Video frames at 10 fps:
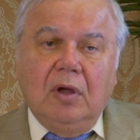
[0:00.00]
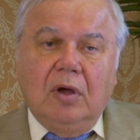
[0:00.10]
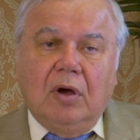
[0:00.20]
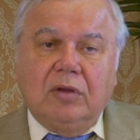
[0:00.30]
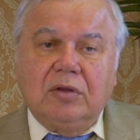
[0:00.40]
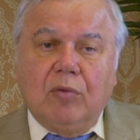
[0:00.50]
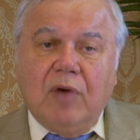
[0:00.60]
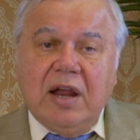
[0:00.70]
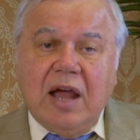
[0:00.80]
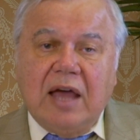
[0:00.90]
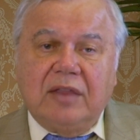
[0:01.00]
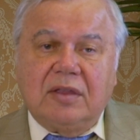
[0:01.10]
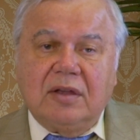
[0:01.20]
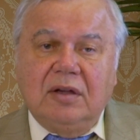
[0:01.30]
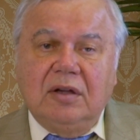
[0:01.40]
On the one
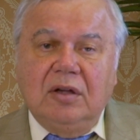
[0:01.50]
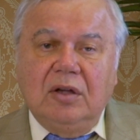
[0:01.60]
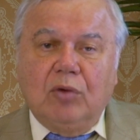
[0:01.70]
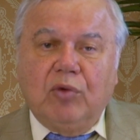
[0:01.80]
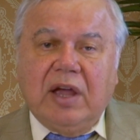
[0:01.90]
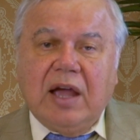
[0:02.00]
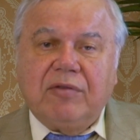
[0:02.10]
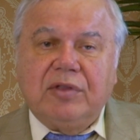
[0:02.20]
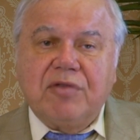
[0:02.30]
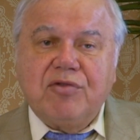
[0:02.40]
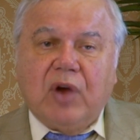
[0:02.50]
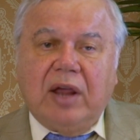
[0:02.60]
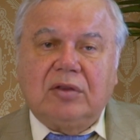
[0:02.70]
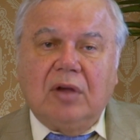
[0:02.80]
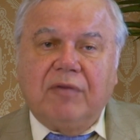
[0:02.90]
hand, we have the
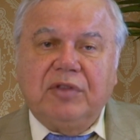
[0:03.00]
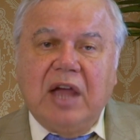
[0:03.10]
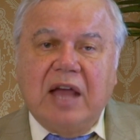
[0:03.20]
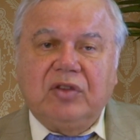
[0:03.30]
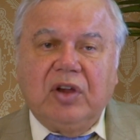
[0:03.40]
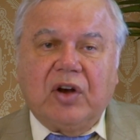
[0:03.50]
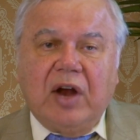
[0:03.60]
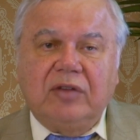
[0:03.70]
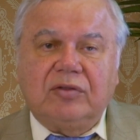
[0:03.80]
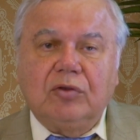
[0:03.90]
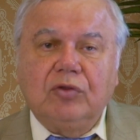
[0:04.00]
threat of the Antichrist,